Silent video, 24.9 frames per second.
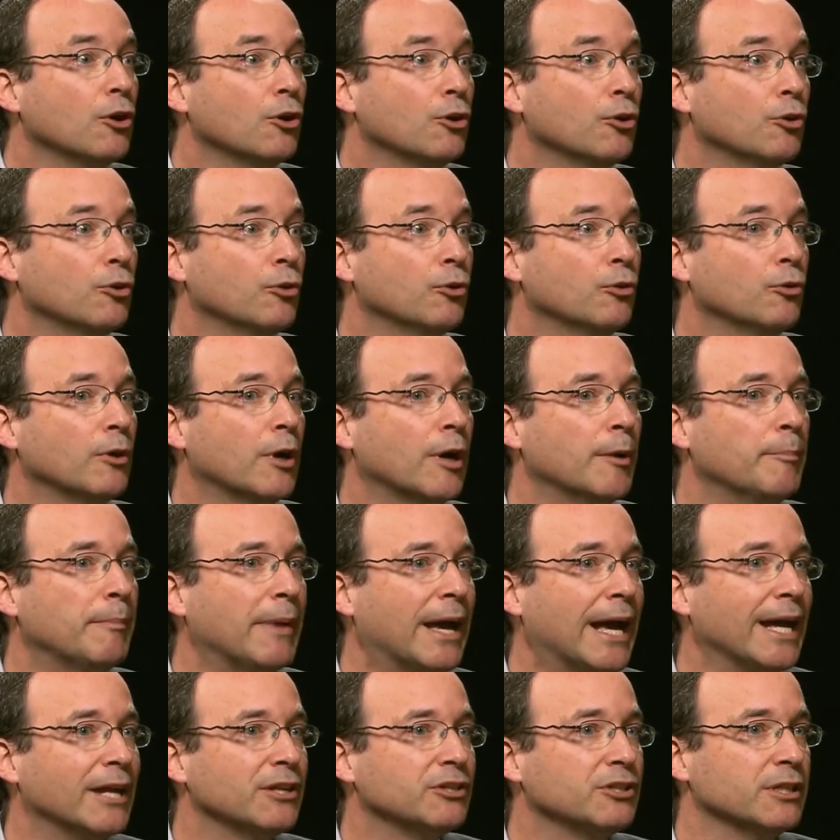who
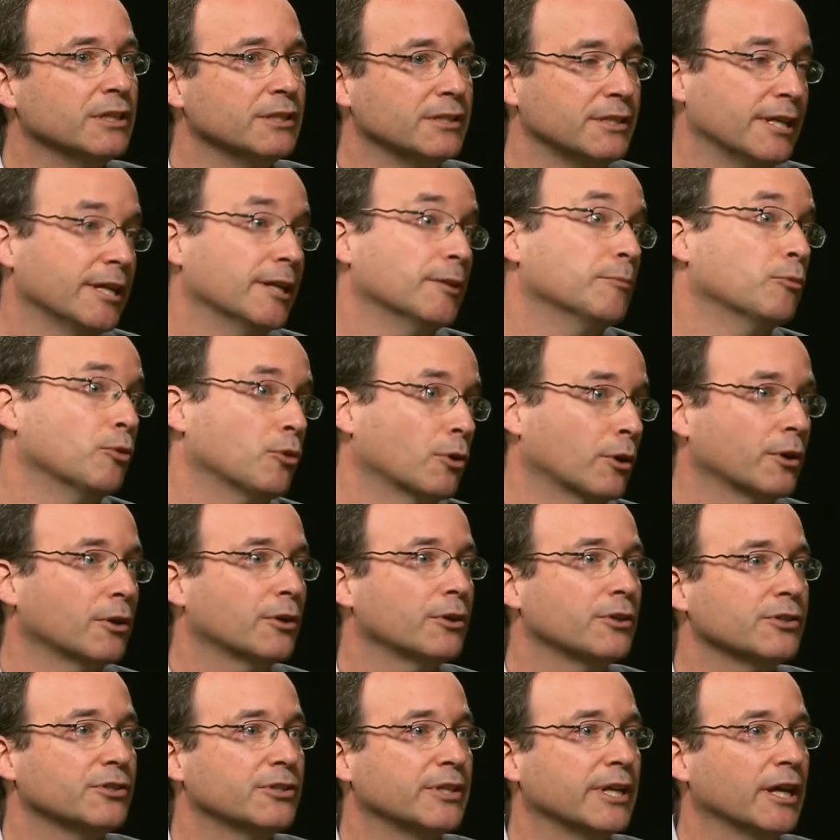imagines him or
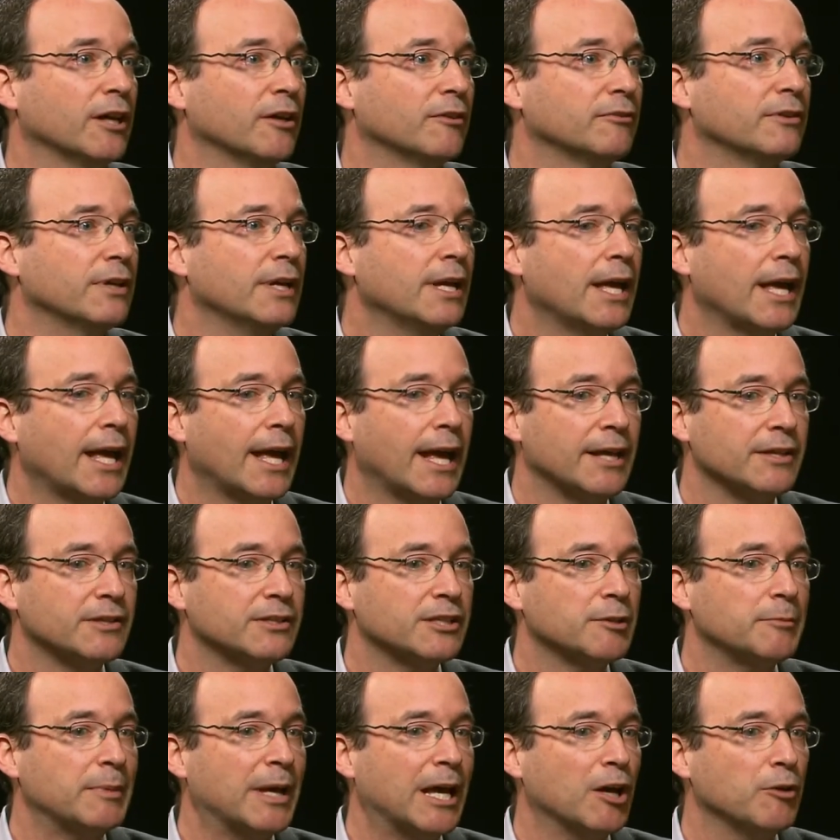herself as
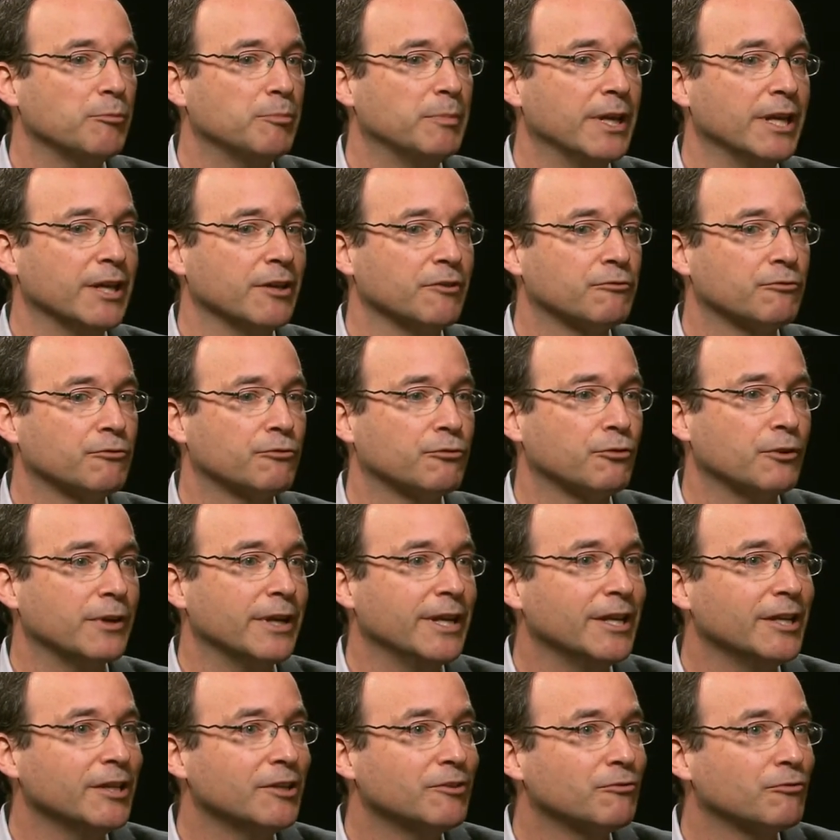somehow being
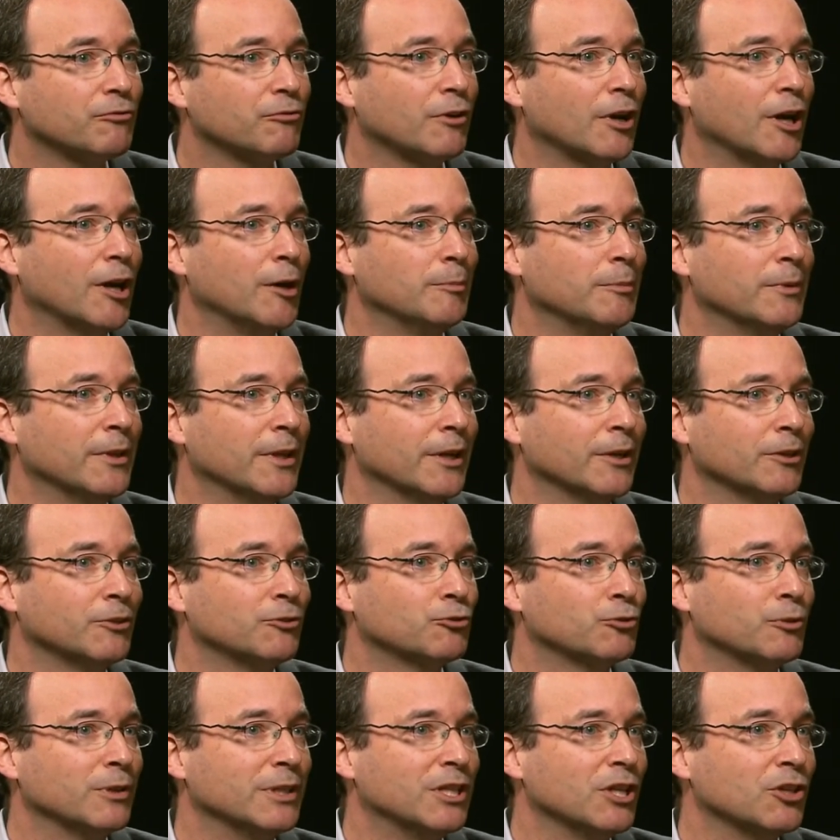freed from the
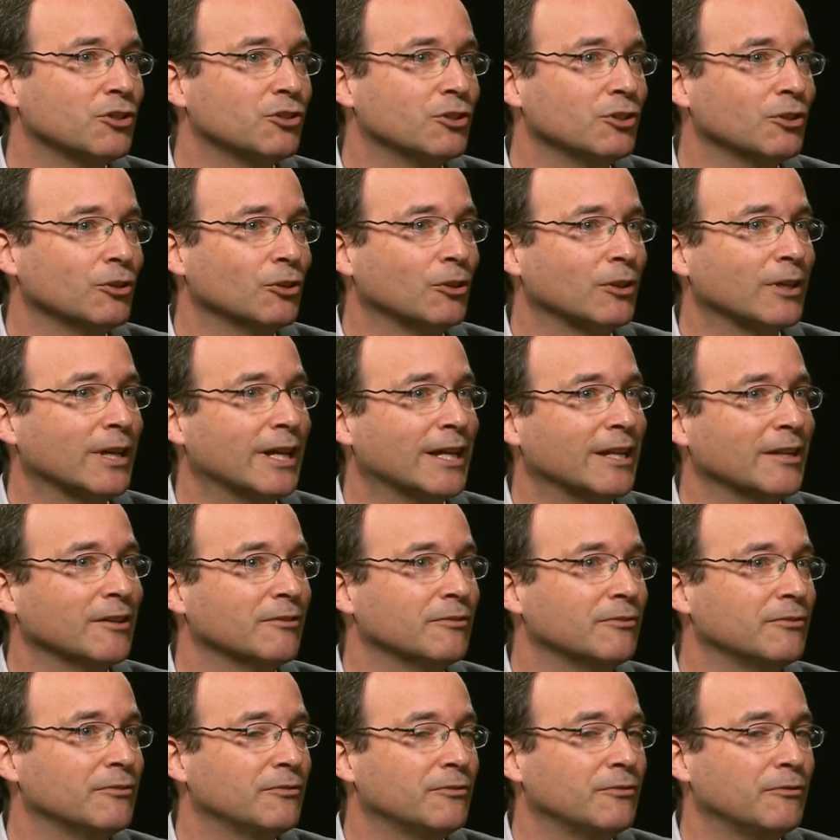traditional kind
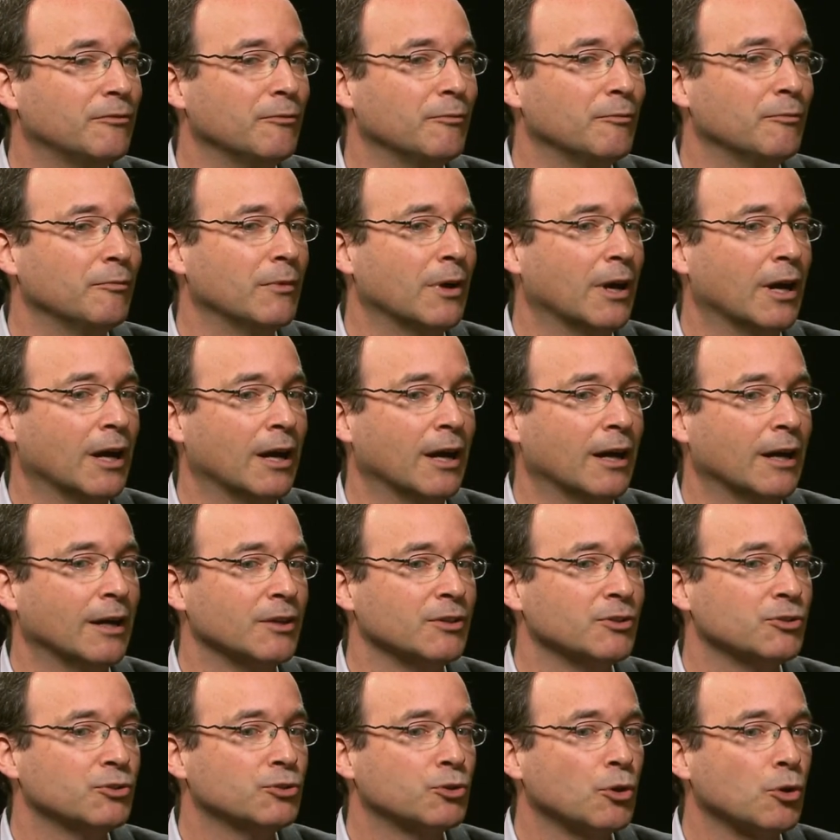of
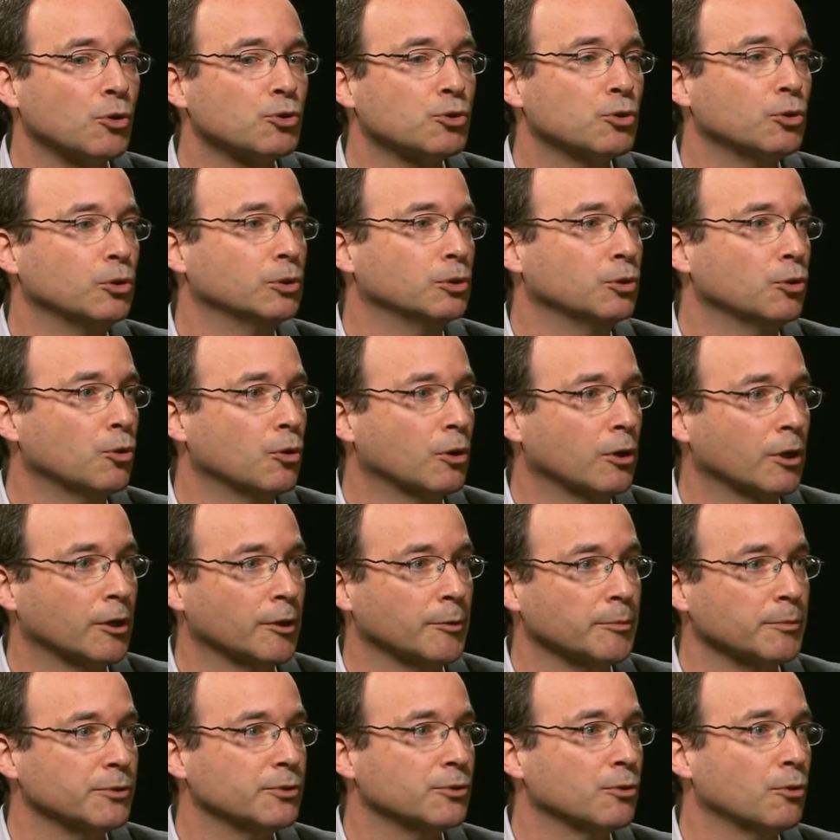social
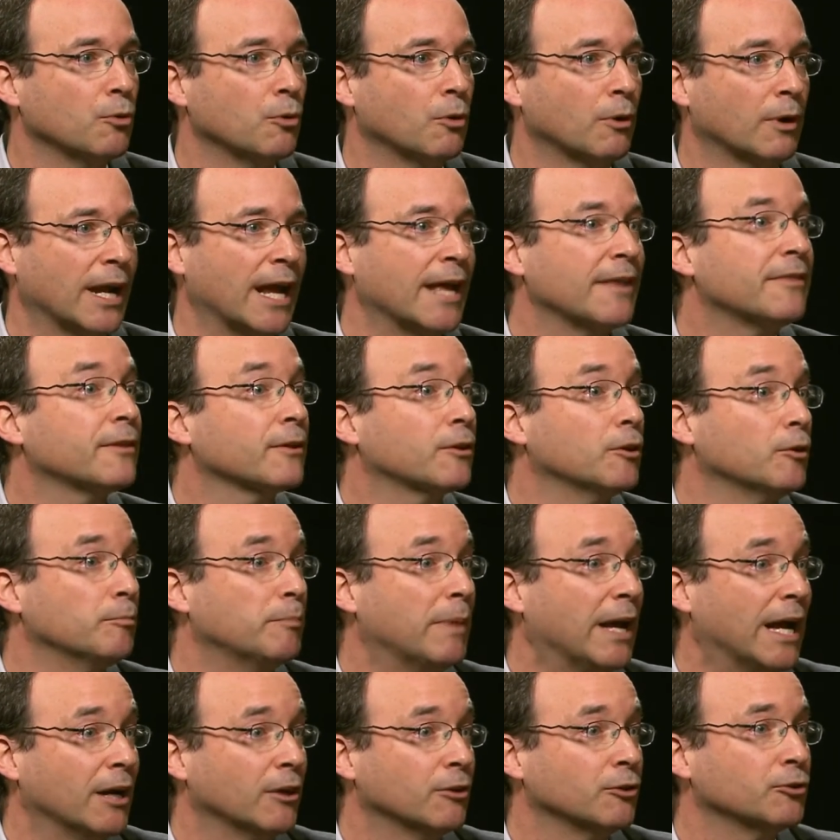norms or ethical
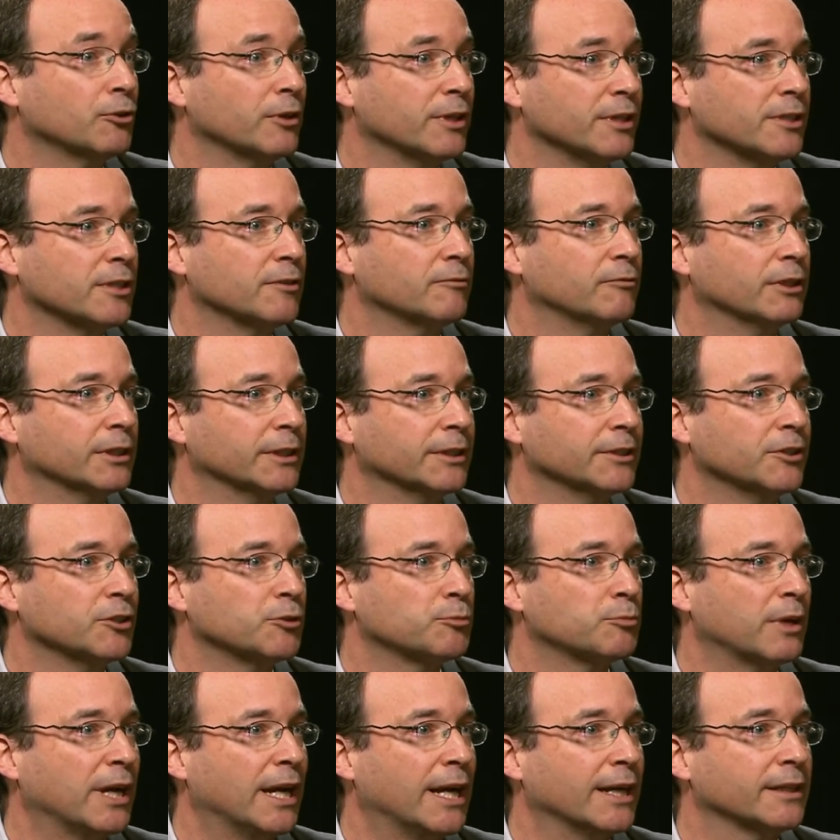boundaries of
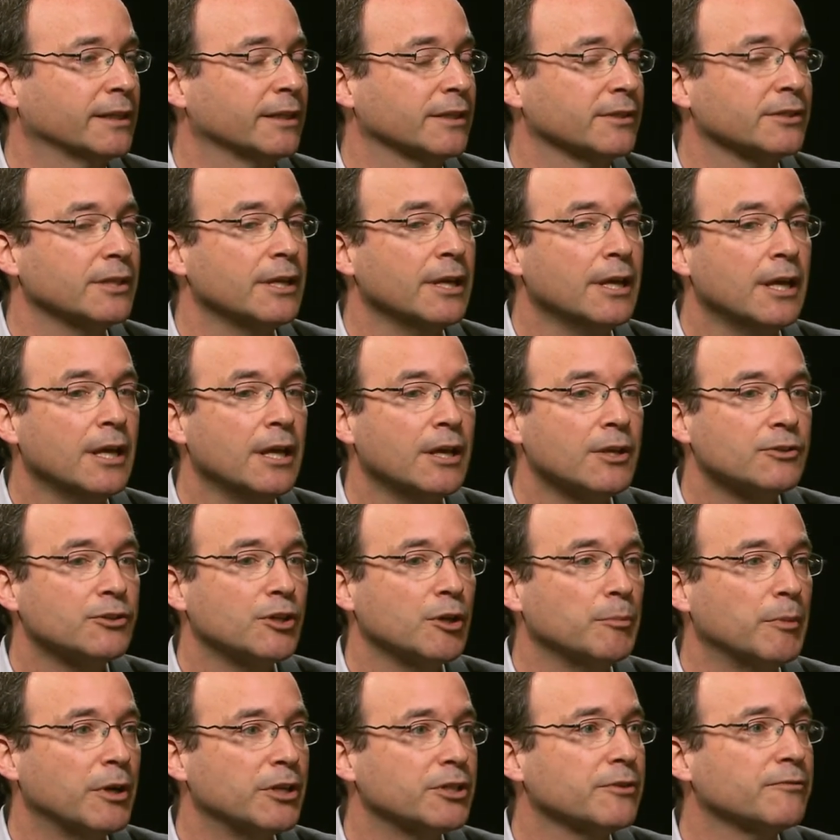religious practice.
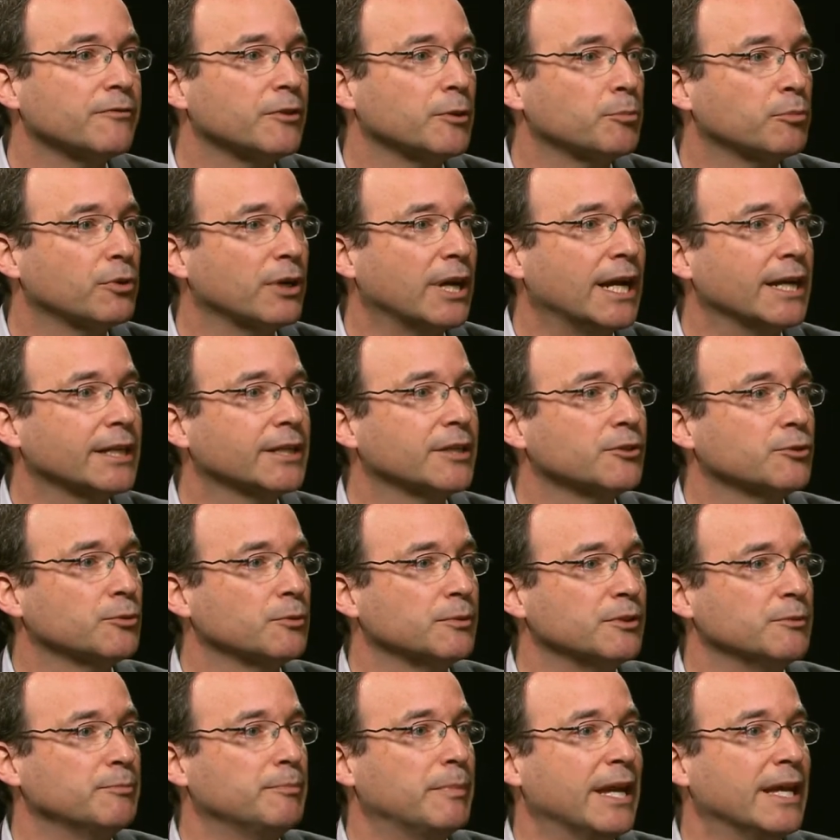So much of their practice
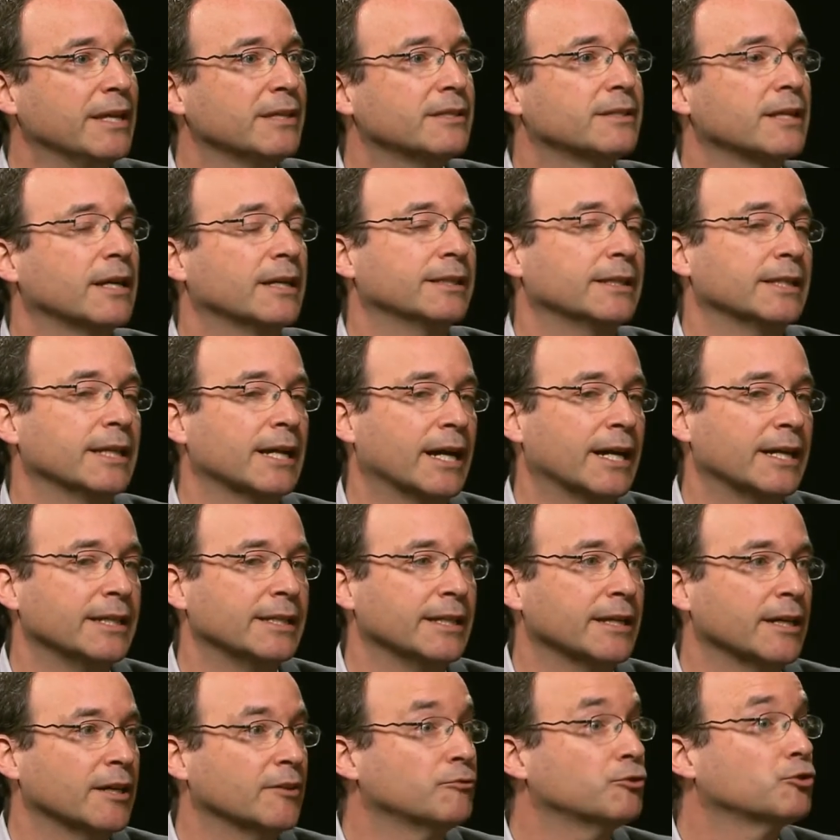was based on the
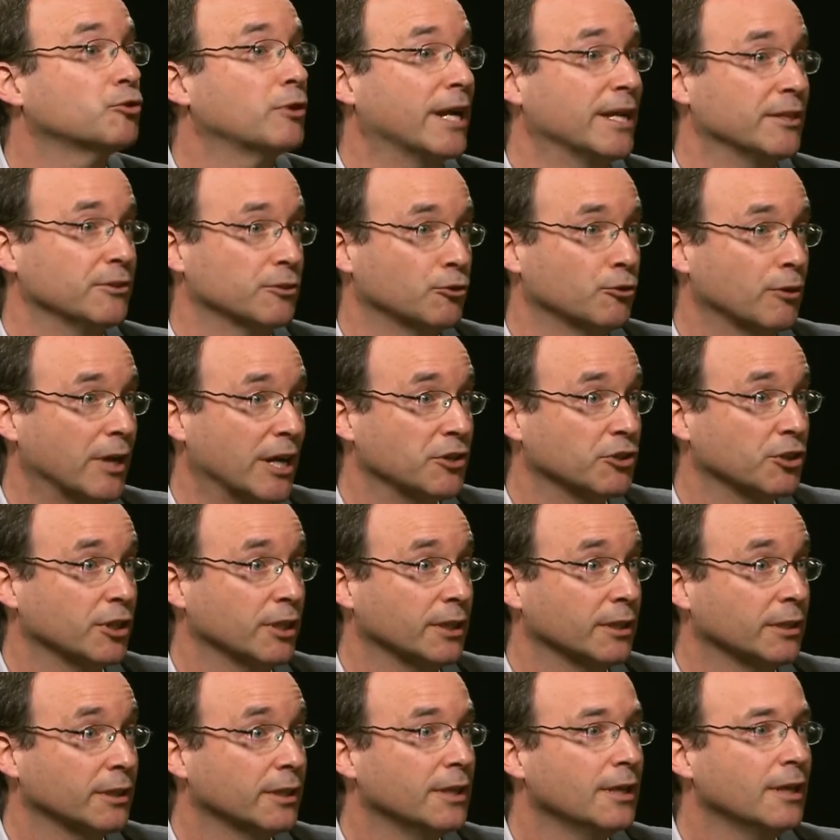idea of
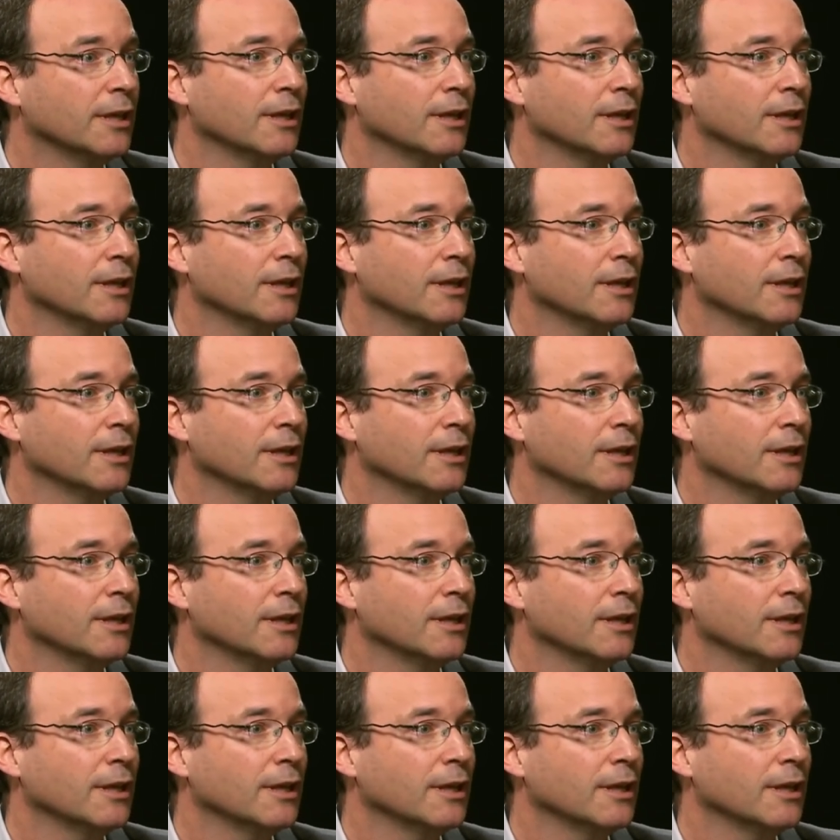transgression.